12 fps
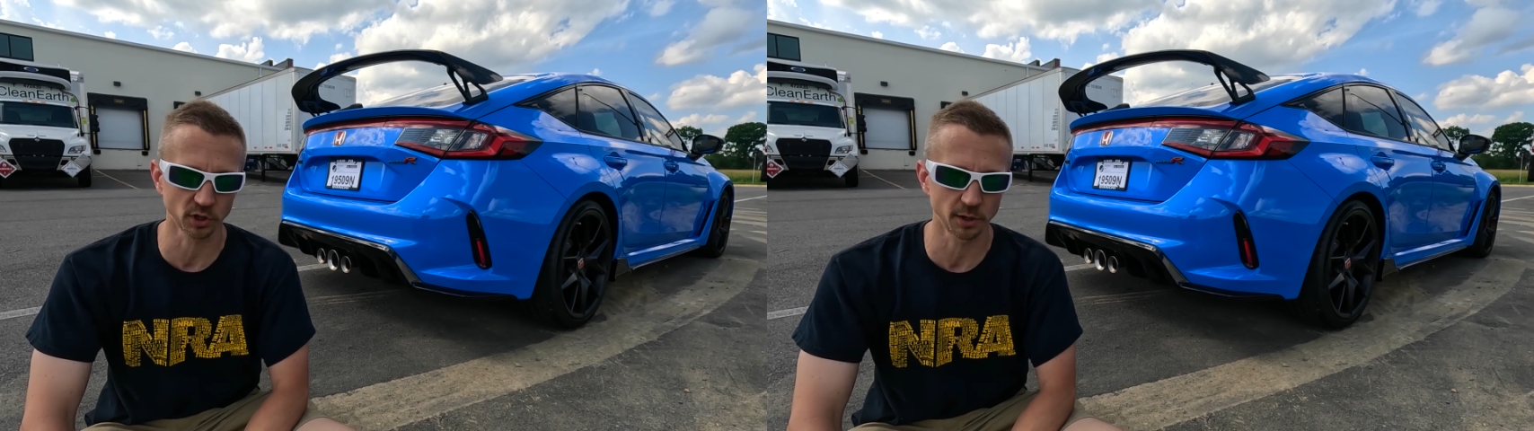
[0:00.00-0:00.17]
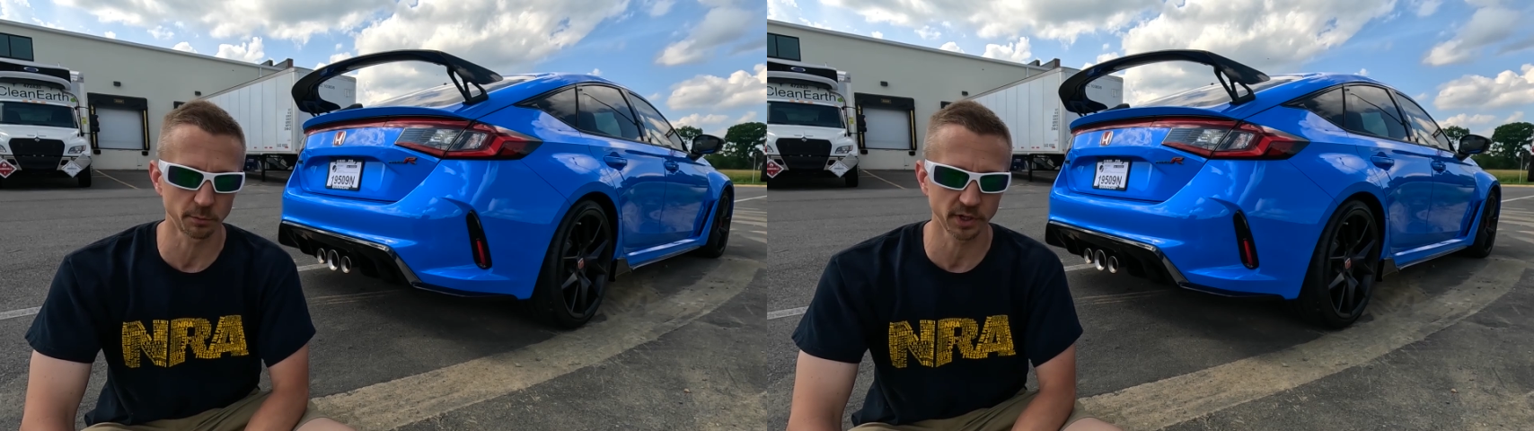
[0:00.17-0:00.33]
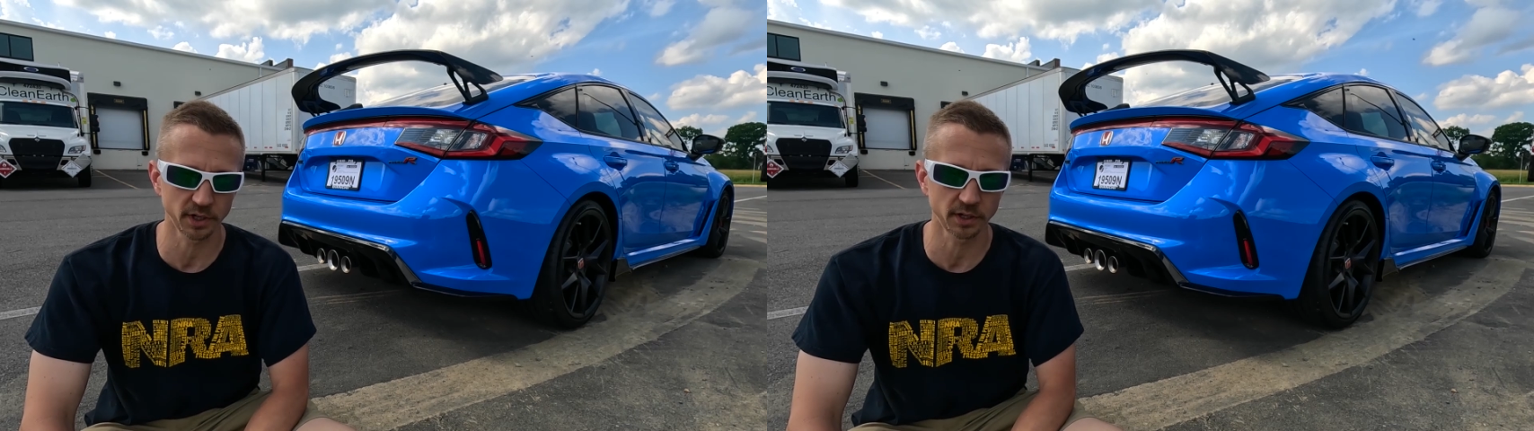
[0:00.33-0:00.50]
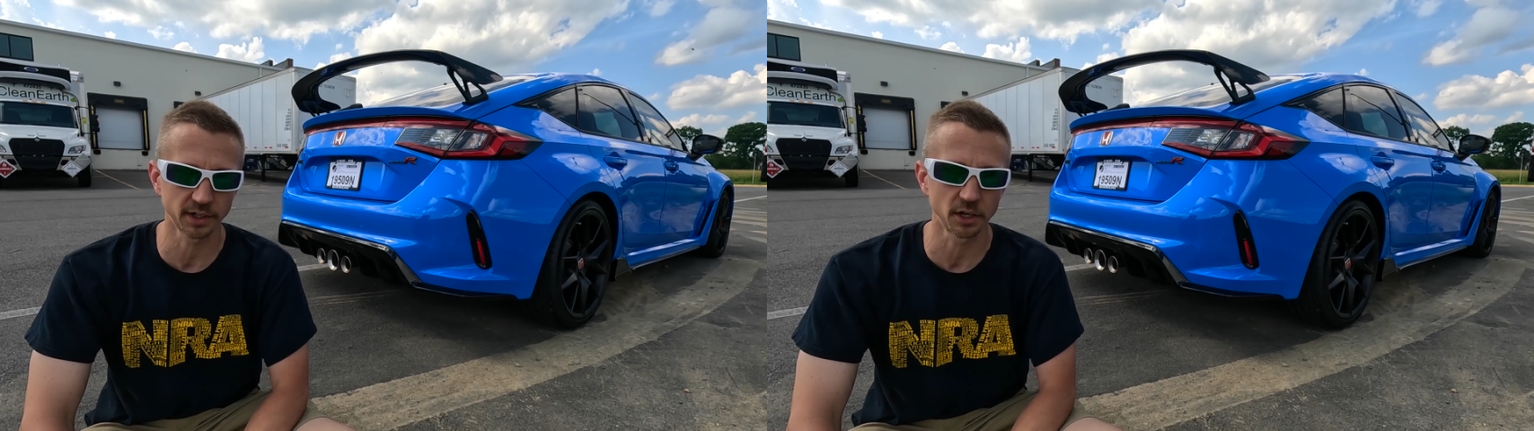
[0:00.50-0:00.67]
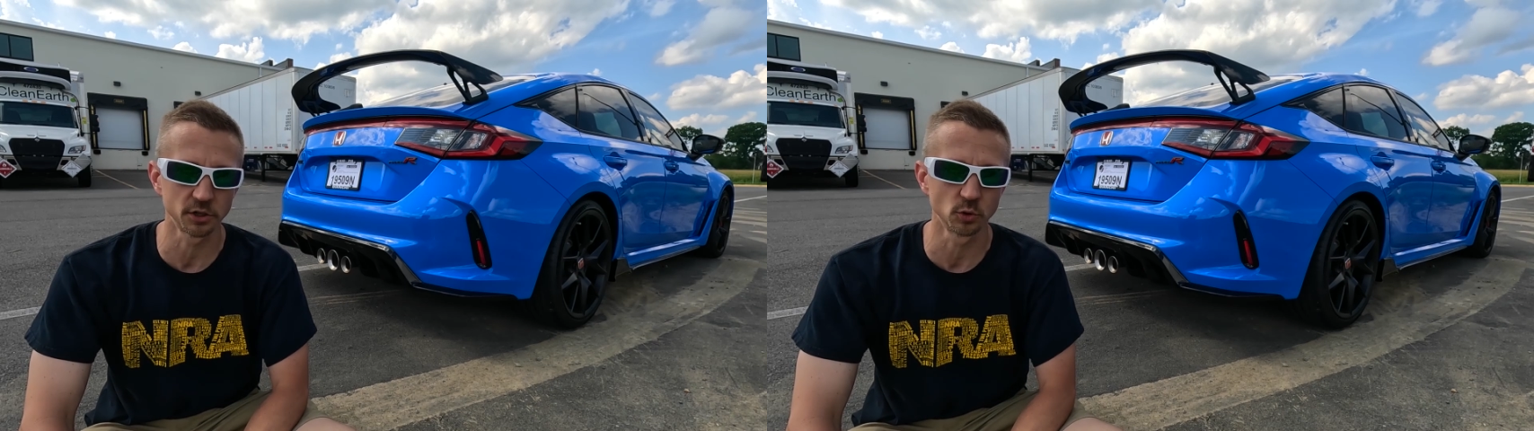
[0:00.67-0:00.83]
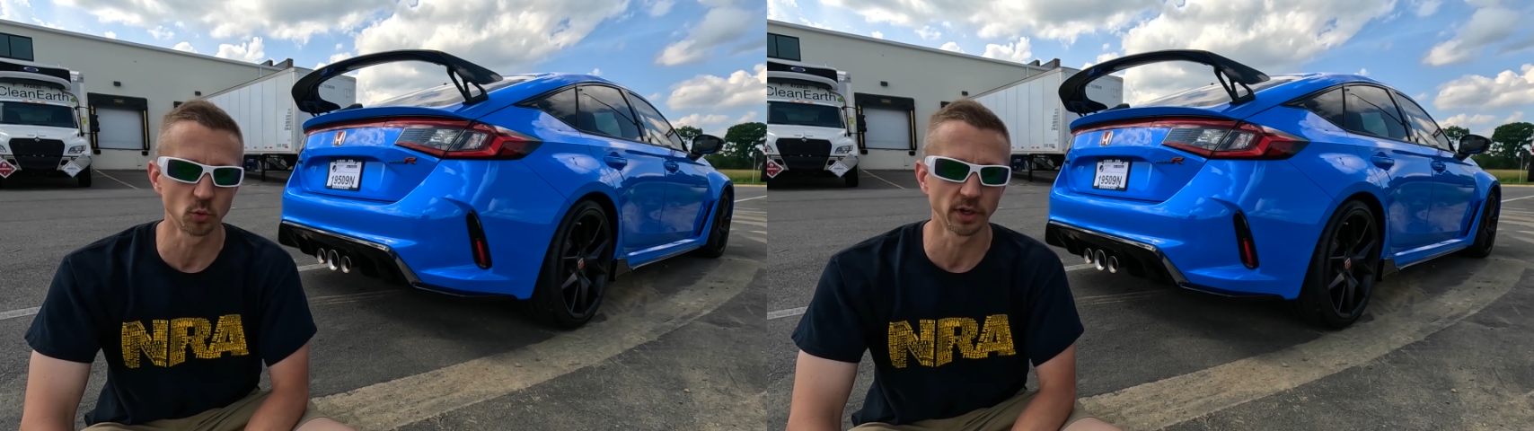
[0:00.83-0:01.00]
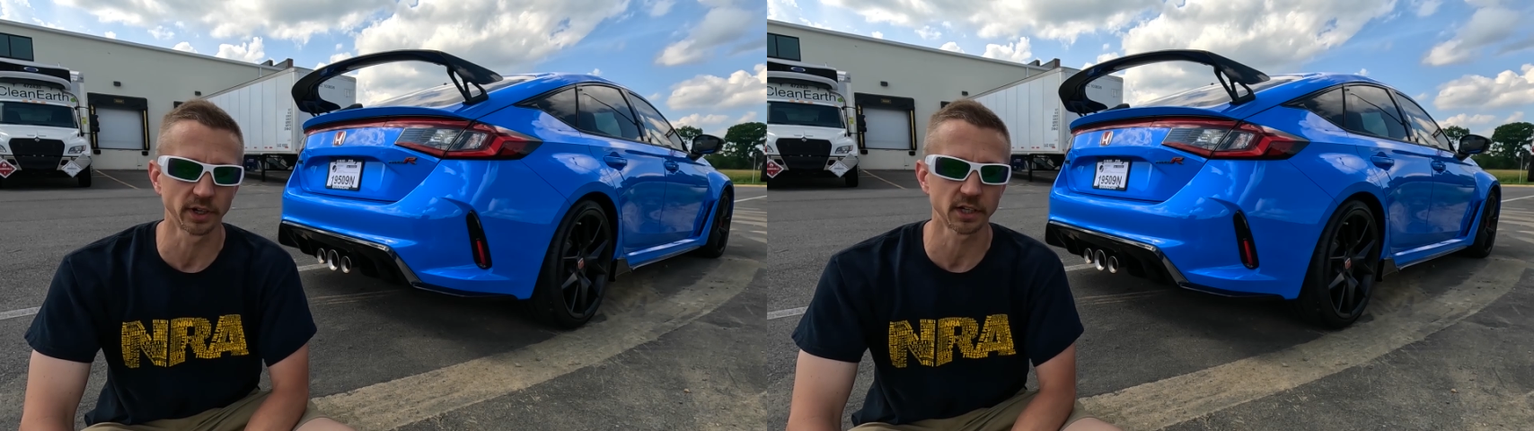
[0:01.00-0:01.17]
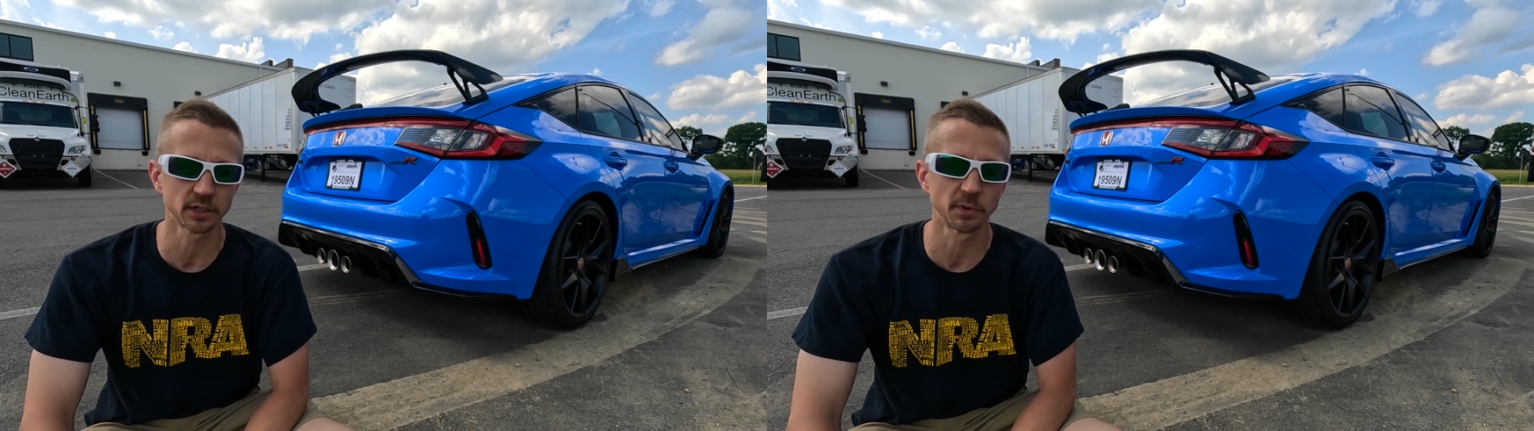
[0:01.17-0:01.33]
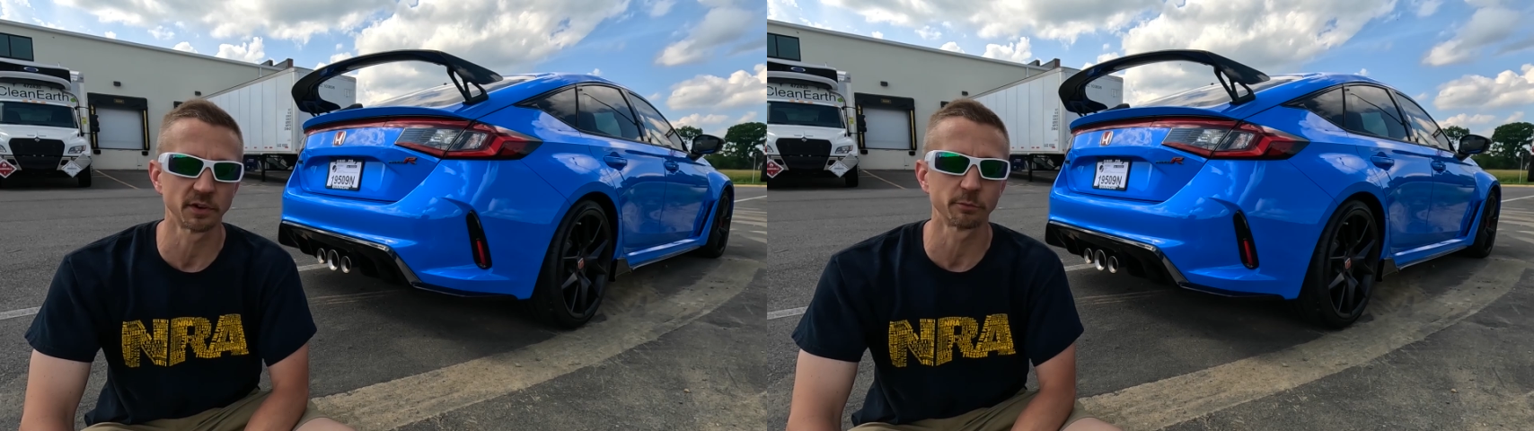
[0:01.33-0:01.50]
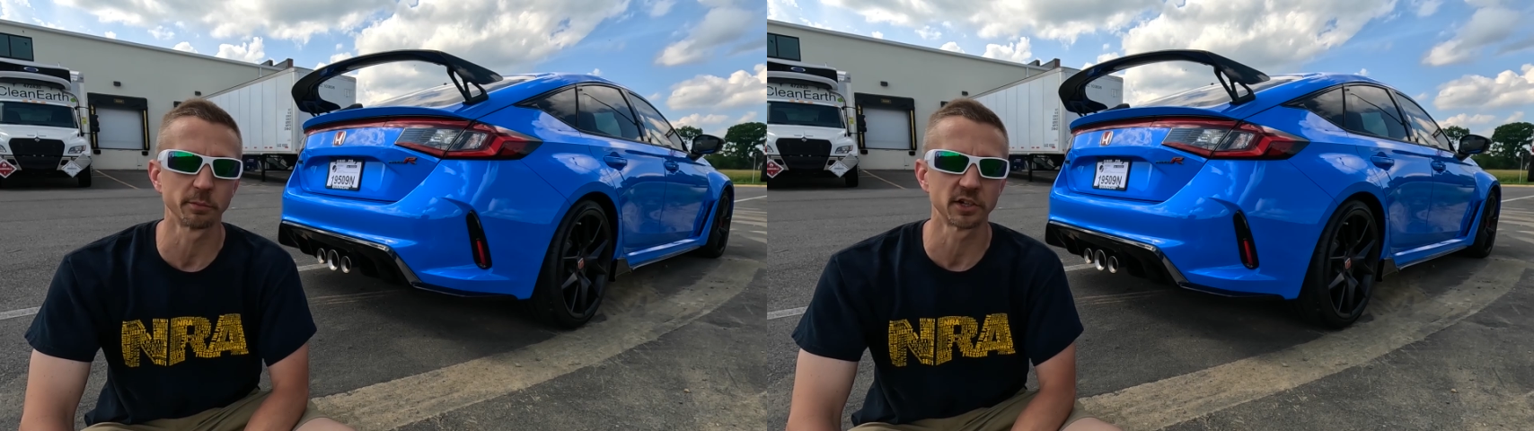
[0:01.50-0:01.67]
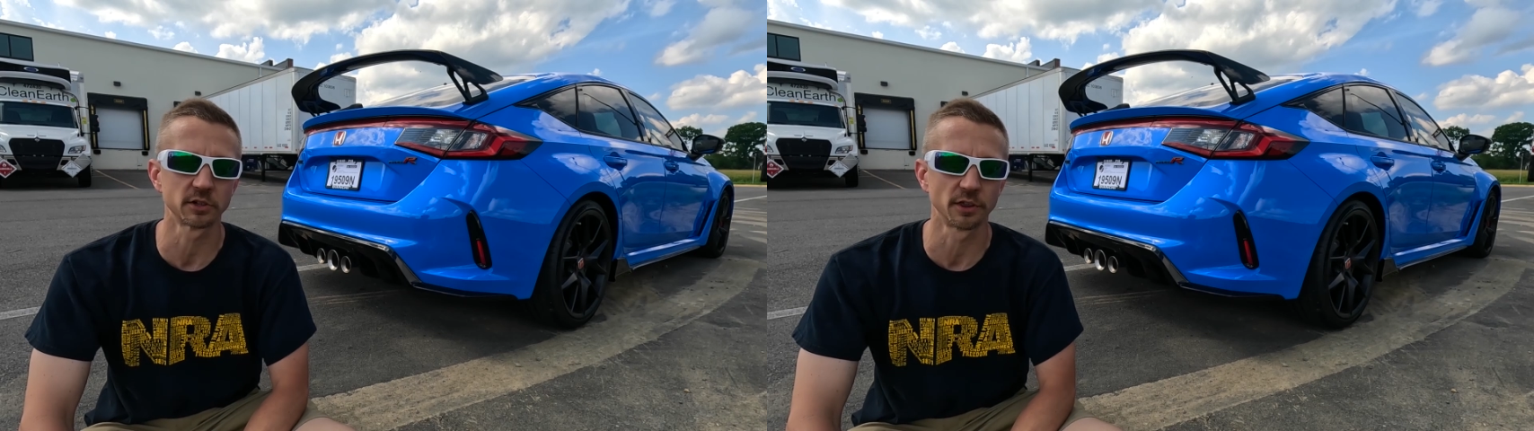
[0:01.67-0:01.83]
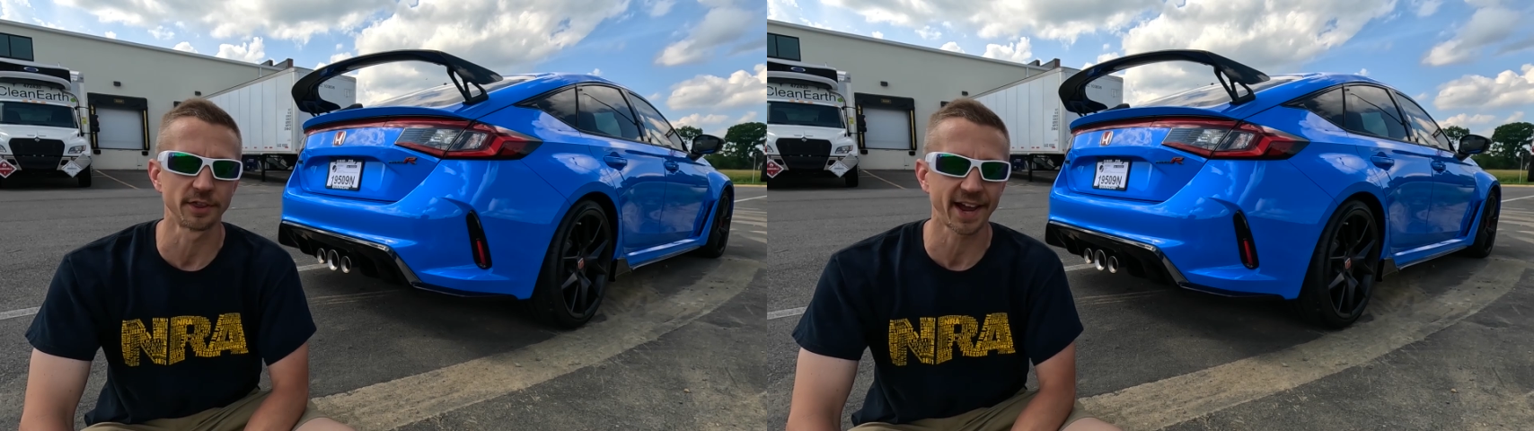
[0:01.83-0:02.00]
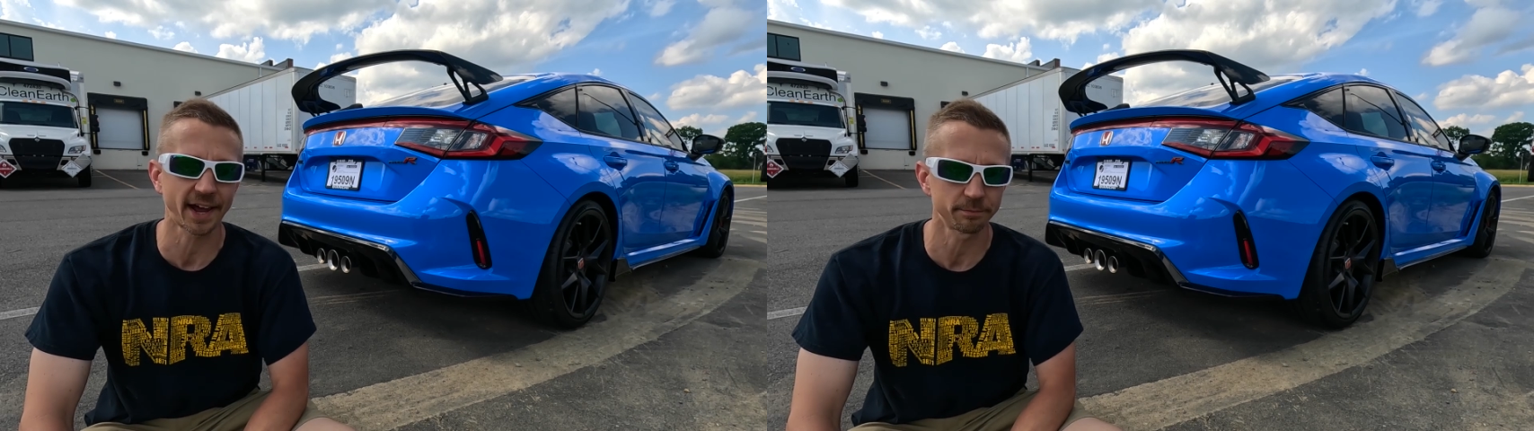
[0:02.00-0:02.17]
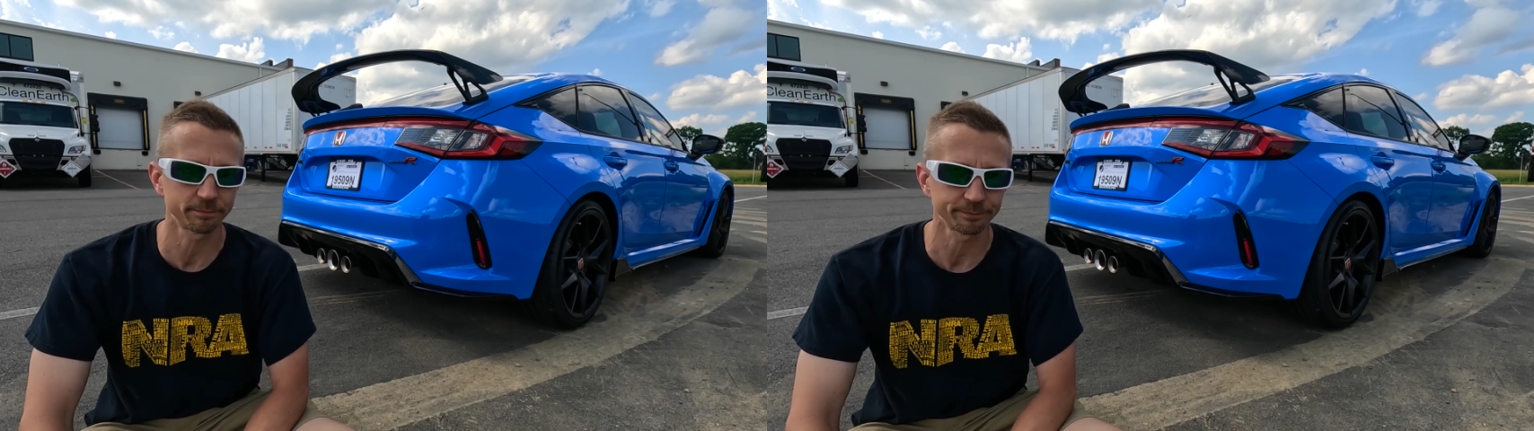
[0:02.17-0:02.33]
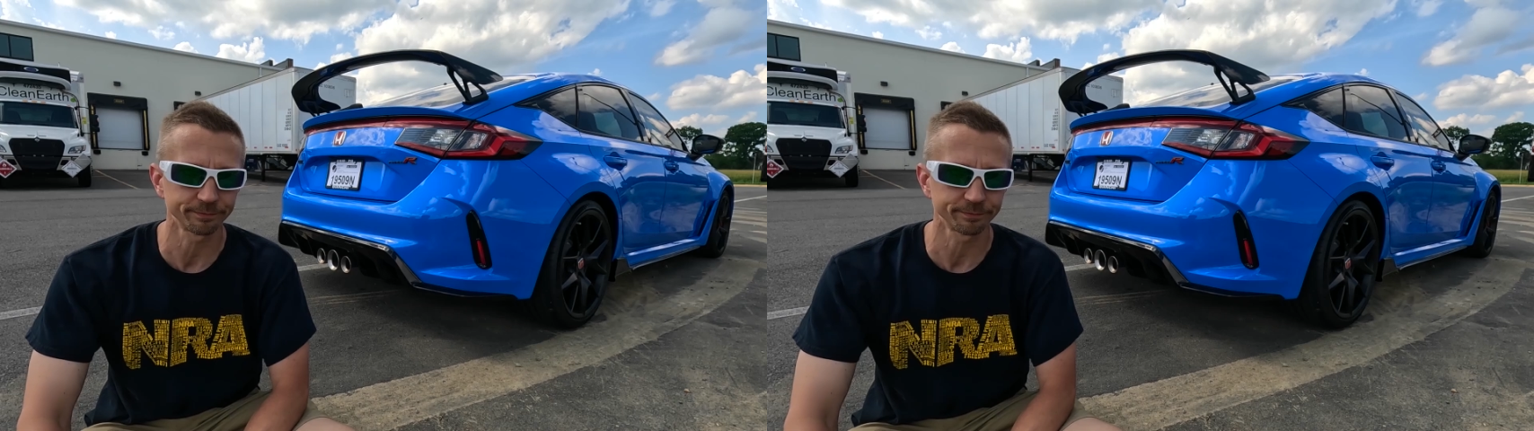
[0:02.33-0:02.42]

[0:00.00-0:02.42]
company in case you want to get some information on that.